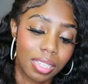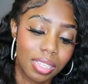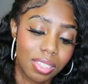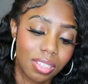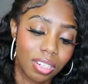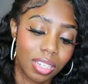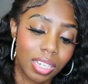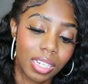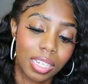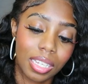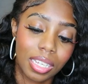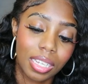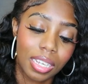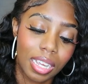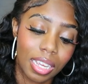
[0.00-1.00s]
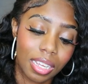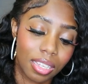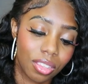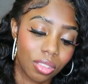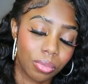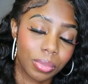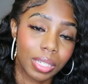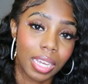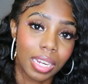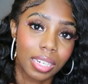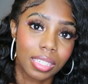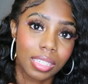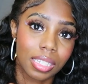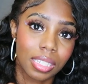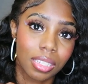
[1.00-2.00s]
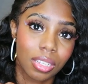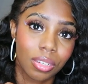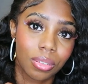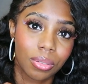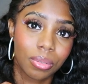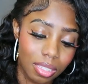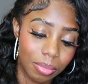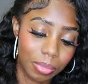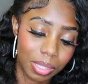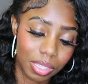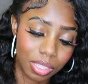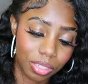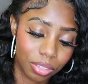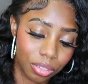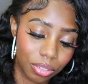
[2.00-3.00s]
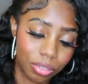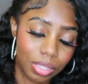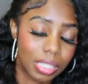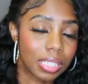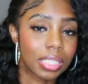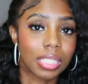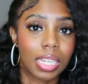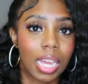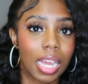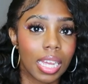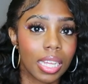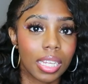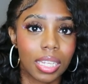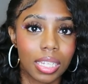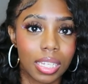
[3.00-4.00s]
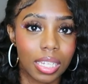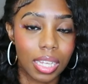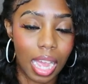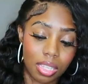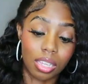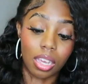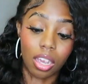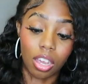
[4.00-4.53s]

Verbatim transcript: these are gonna get a 3 out of 10 though. The material is not it. The